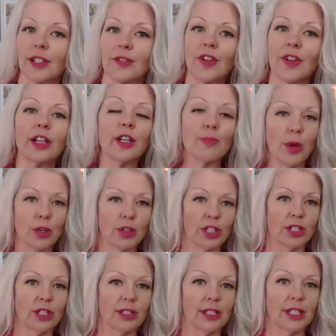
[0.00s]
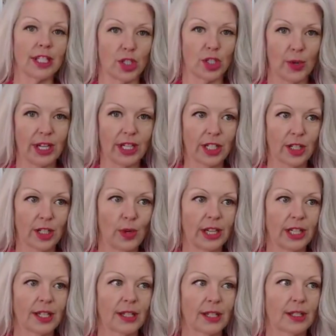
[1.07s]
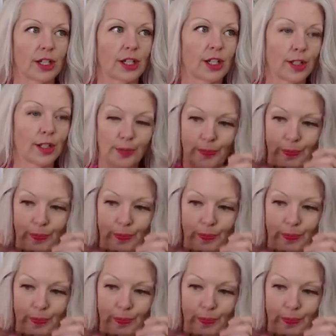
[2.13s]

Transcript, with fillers: a very emotional situation when it does occur.